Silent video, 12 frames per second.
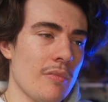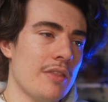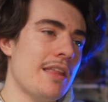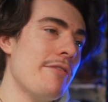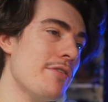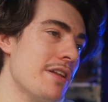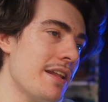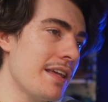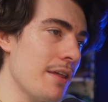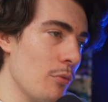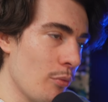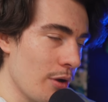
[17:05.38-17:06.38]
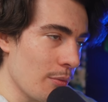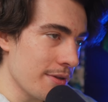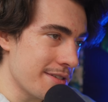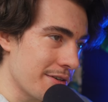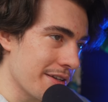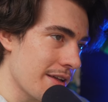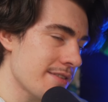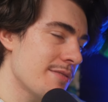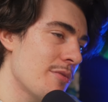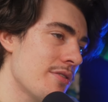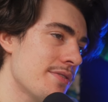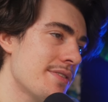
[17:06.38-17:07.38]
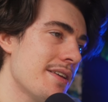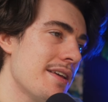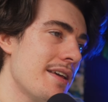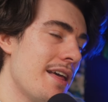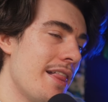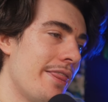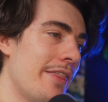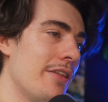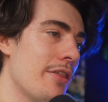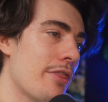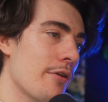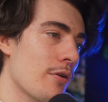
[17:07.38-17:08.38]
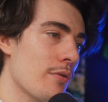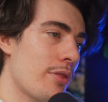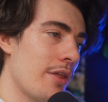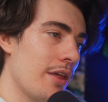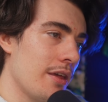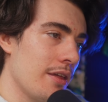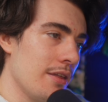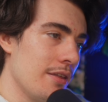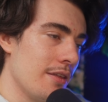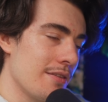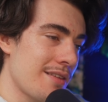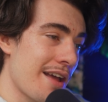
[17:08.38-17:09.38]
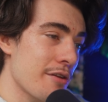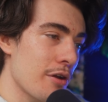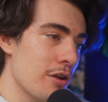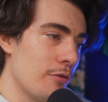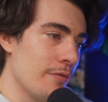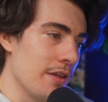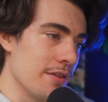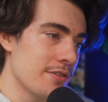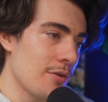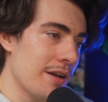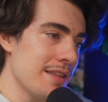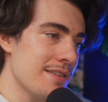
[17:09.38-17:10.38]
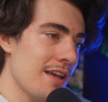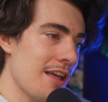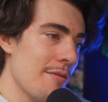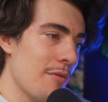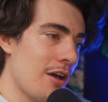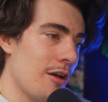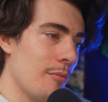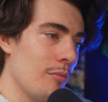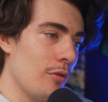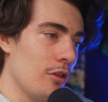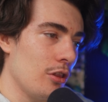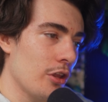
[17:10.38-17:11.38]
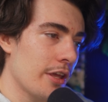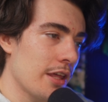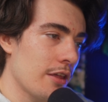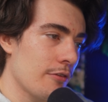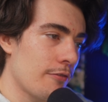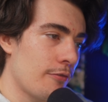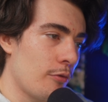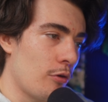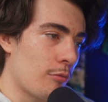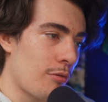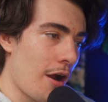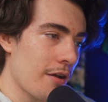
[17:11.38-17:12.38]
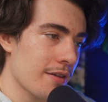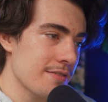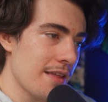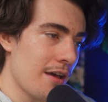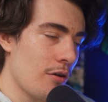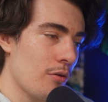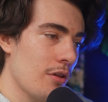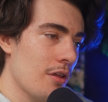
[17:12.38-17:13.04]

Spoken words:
definitely need to get returning customers. Then the third thing is higher AOVs. So anytime I'm looking for products now,